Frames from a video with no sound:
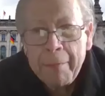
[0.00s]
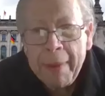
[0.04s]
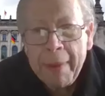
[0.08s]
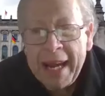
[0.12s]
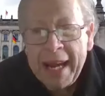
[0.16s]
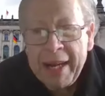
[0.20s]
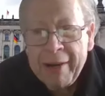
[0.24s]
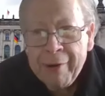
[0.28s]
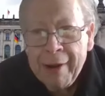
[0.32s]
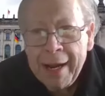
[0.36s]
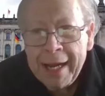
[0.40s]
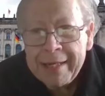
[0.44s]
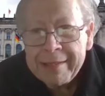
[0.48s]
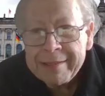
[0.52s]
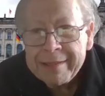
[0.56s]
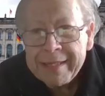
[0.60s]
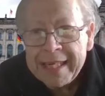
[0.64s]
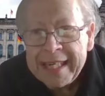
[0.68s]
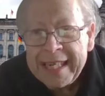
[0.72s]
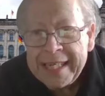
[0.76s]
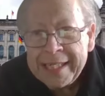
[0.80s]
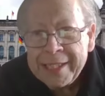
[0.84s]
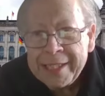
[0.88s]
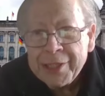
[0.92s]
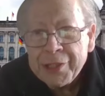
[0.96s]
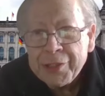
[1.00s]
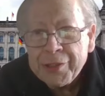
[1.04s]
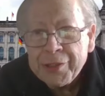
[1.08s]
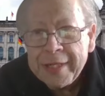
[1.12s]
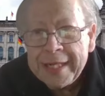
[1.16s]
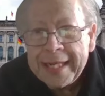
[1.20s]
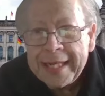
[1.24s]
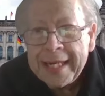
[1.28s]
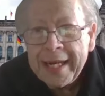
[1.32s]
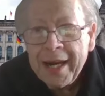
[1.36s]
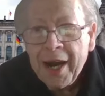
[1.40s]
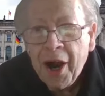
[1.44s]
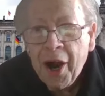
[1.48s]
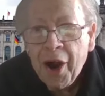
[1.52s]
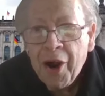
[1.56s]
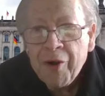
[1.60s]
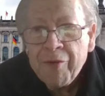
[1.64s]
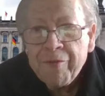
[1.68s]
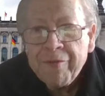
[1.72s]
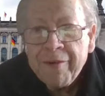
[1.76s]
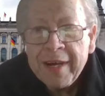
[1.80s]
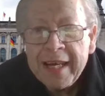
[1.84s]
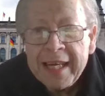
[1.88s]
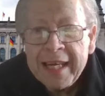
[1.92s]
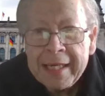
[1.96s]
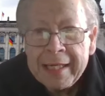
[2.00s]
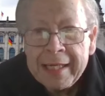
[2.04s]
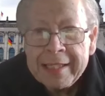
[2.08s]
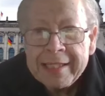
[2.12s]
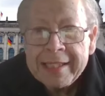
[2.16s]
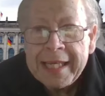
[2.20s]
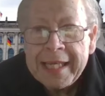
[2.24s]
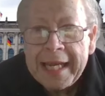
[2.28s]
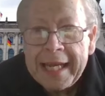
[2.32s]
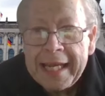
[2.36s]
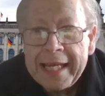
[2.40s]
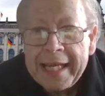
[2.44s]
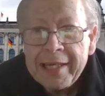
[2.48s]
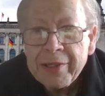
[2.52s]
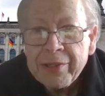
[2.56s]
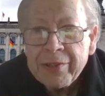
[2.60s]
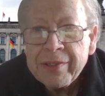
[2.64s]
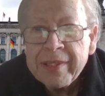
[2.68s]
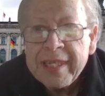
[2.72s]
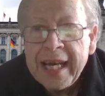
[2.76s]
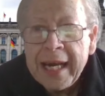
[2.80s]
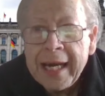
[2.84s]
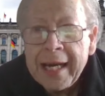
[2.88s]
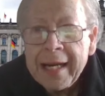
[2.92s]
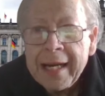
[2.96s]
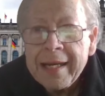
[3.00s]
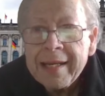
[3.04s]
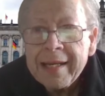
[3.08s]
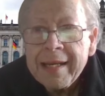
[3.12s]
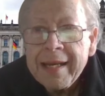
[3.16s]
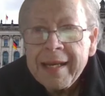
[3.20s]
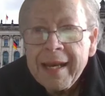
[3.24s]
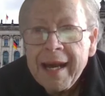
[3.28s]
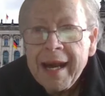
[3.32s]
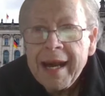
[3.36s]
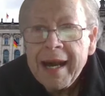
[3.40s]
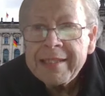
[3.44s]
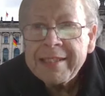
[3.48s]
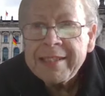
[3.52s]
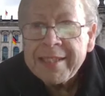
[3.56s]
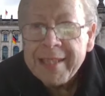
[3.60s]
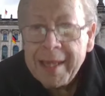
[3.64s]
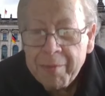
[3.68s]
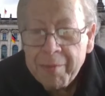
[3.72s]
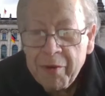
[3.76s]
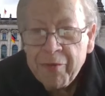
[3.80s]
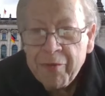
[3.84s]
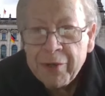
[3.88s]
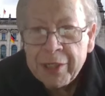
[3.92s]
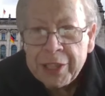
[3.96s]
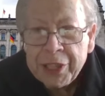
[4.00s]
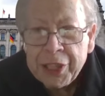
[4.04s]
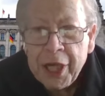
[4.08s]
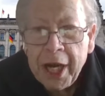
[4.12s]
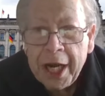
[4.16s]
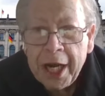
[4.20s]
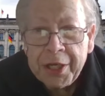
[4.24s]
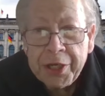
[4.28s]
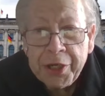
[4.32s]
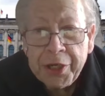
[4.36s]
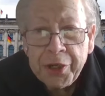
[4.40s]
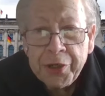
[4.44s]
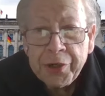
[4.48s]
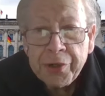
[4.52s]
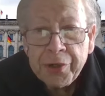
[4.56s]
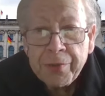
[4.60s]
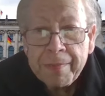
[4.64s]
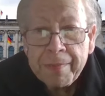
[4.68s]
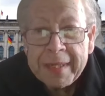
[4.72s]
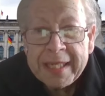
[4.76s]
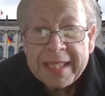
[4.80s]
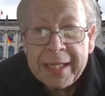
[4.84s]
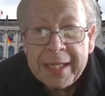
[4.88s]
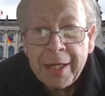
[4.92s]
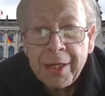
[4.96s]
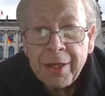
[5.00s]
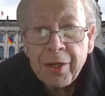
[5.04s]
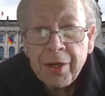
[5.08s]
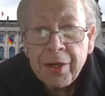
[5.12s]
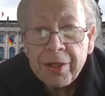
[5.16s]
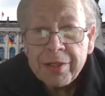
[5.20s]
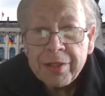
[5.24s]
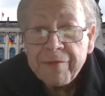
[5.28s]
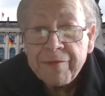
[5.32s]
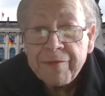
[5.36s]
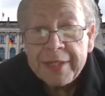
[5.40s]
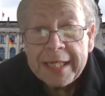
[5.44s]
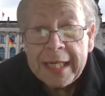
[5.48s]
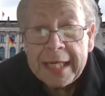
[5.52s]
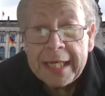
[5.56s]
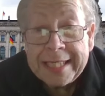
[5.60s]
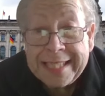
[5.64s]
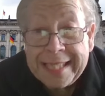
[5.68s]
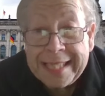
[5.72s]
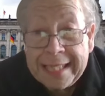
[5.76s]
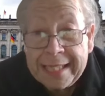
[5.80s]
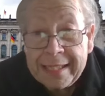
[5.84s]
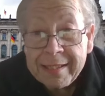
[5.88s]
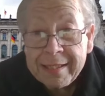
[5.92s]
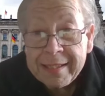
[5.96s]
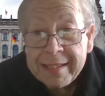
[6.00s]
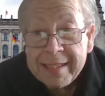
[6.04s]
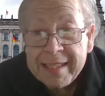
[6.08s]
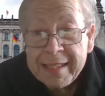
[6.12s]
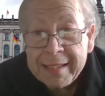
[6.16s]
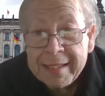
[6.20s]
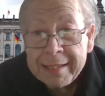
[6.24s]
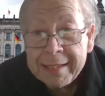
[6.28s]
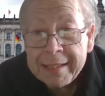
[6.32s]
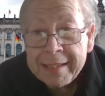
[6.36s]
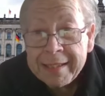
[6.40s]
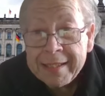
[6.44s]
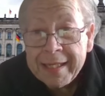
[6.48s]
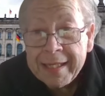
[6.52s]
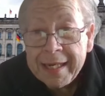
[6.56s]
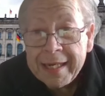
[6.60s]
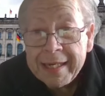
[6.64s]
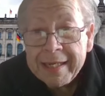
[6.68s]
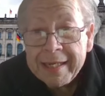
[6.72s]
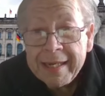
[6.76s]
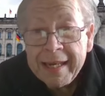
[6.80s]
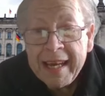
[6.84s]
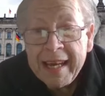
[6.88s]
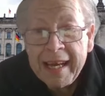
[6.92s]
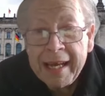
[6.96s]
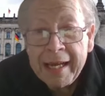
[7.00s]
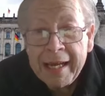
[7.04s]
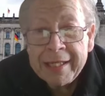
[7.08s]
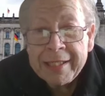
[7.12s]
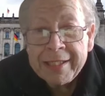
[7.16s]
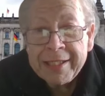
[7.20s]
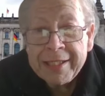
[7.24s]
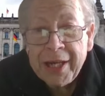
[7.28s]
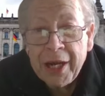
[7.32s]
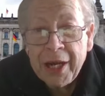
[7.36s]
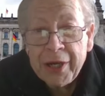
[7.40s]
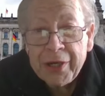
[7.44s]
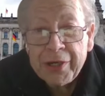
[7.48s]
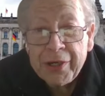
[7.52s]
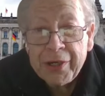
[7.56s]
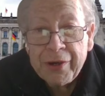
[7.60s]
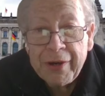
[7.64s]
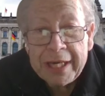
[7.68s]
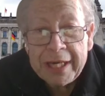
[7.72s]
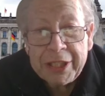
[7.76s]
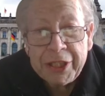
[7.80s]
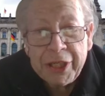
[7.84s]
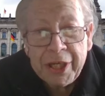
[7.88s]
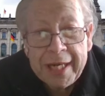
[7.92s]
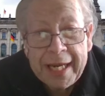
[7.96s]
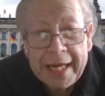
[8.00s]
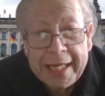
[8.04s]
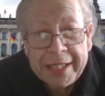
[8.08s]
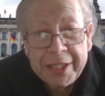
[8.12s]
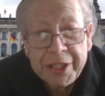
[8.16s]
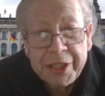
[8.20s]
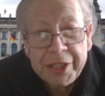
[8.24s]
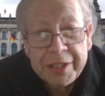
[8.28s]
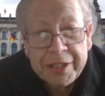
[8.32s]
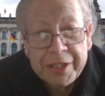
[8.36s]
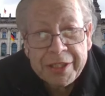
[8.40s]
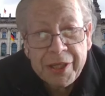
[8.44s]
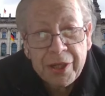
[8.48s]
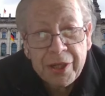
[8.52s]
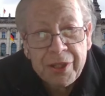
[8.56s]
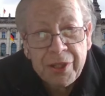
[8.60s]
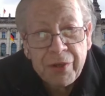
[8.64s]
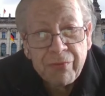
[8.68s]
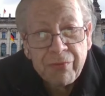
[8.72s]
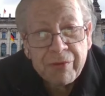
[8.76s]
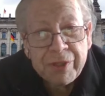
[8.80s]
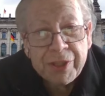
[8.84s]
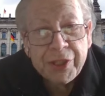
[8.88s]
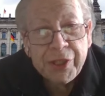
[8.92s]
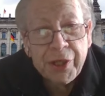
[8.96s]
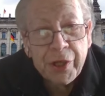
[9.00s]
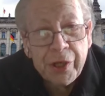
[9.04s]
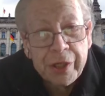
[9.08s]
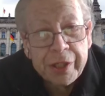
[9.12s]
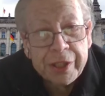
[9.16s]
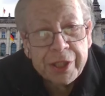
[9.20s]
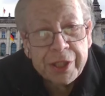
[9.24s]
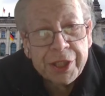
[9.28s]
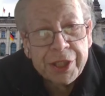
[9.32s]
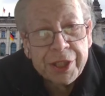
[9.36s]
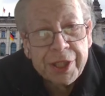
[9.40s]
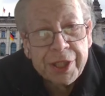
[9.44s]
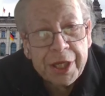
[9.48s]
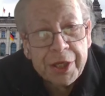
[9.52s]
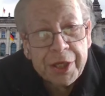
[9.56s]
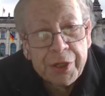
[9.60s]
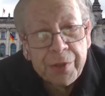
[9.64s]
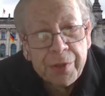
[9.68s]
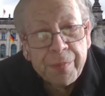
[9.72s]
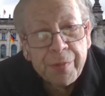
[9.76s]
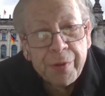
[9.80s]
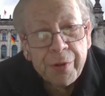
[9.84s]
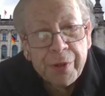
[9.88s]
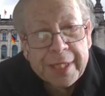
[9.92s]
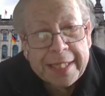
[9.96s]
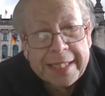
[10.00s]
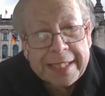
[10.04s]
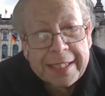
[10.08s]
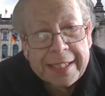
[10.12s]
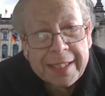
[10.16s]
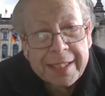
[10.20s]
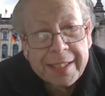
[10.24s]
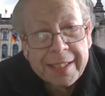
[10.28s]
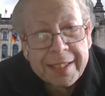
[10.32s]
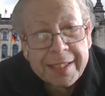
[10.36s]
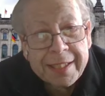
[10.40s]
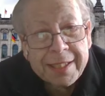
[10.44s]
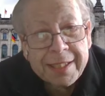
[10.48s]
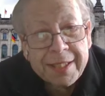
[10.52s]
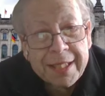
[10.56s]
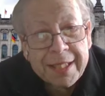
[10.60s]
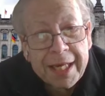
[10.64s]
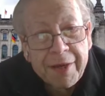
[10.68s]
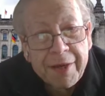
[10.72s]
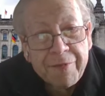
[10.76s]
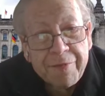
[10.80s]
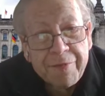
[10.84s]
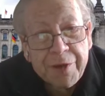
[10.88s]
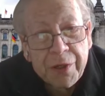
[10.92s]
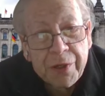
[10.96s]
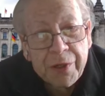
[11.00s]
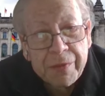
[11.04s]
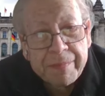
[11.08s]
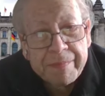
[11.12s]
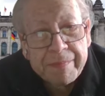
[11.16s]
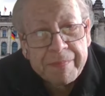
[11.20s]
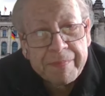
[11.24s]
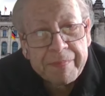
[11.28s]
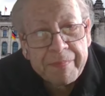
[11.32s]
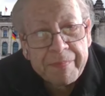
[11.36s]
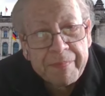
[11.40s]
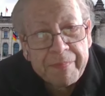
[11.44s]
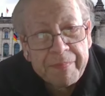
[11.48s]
background and history of St Kilda, some of which I knew, but a lot of it I didn't, and so congratulations on the research that you put into this film.